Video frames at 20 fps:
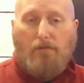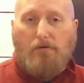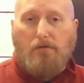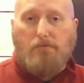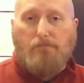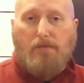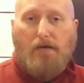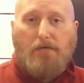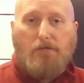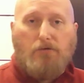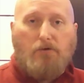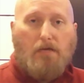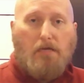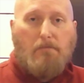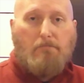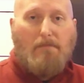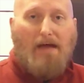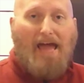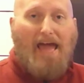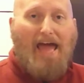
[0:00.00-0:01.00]
it's measuring
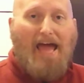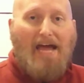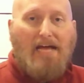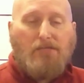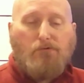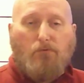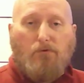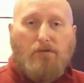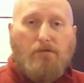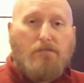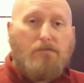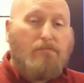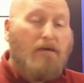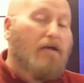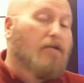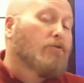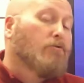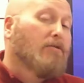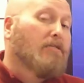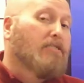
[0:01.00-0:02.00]
mass, whether it's
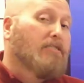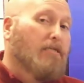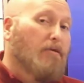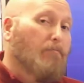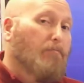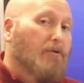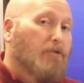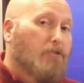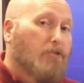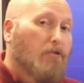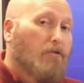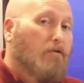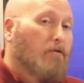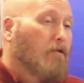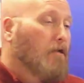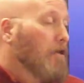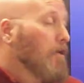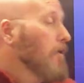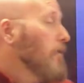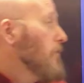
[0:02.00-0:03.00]
measuring temperature,
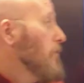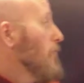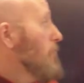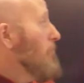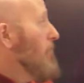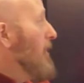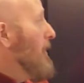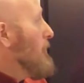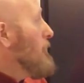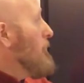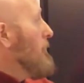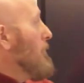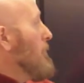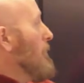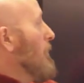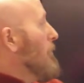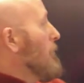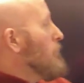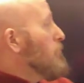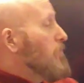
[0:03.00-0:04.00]
you're measuring
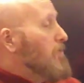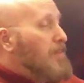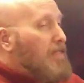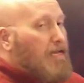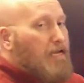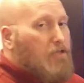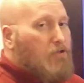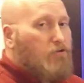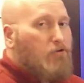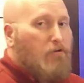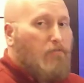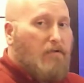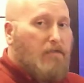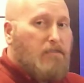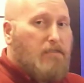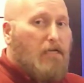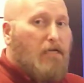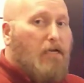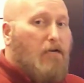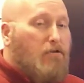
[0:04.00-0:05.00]
those with instruments.
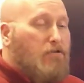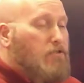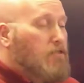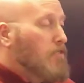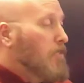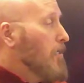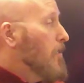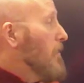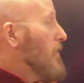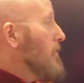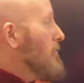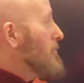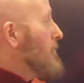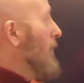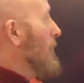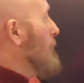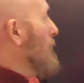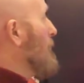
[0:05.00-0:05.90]
And here's the Duhon statement